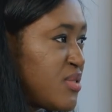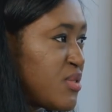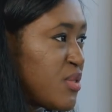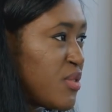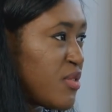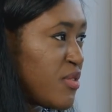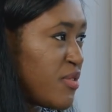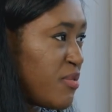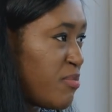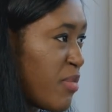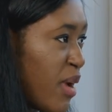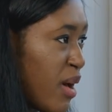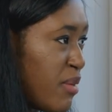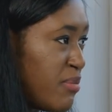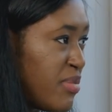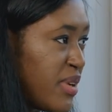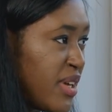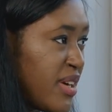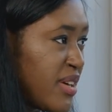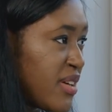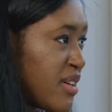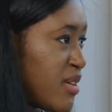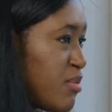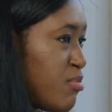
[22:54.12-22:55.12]
and sort of
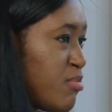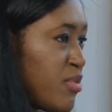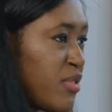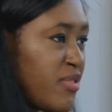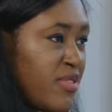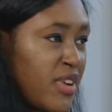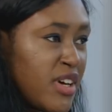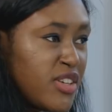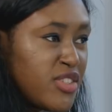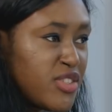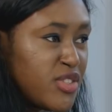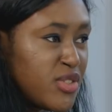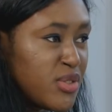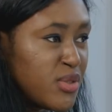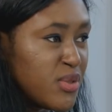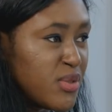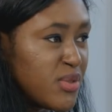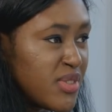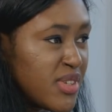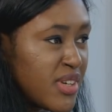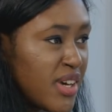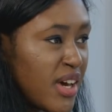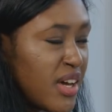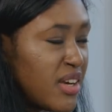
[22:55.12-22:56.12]
public
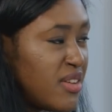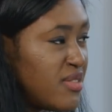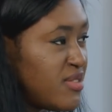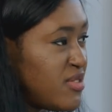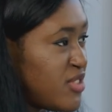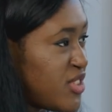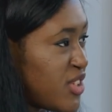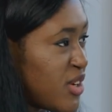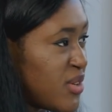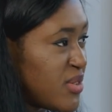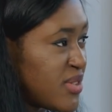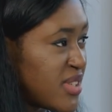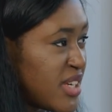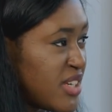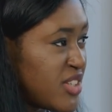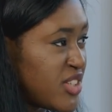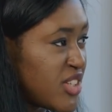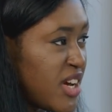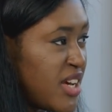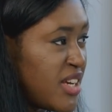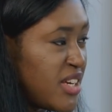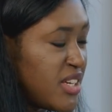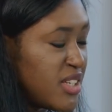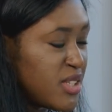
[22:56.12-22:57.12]
professionals and kind of shows their
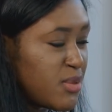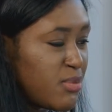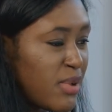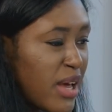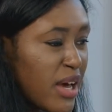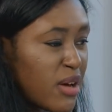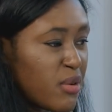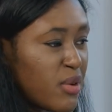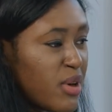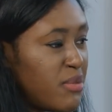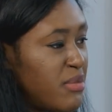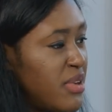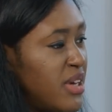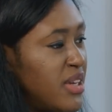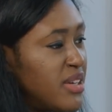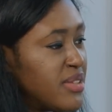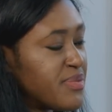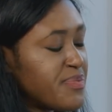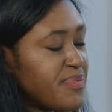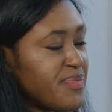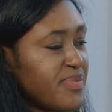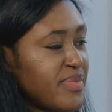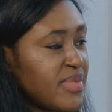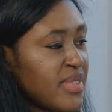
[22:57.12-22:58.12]
journey as black
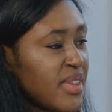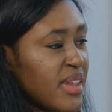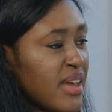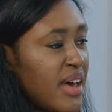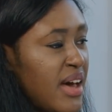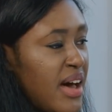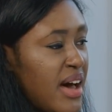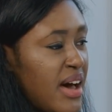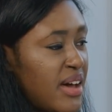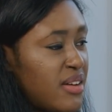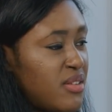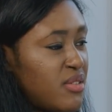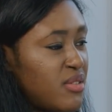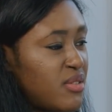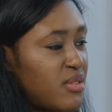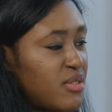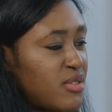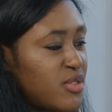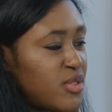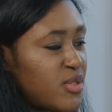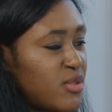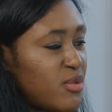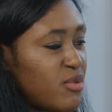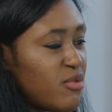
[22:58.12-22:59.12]
women. And
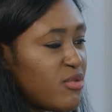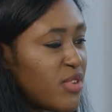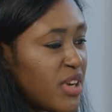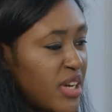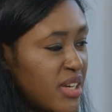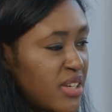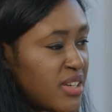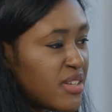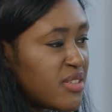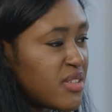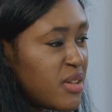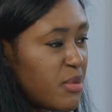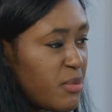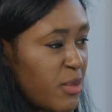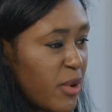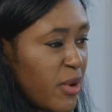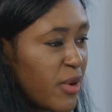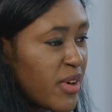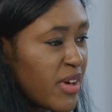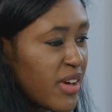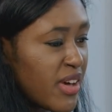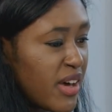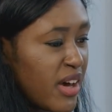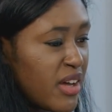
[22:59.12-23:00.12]
reading the
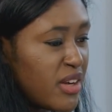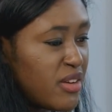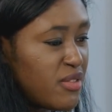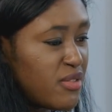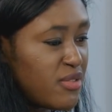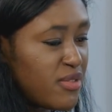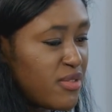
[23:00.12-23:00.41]
book and kind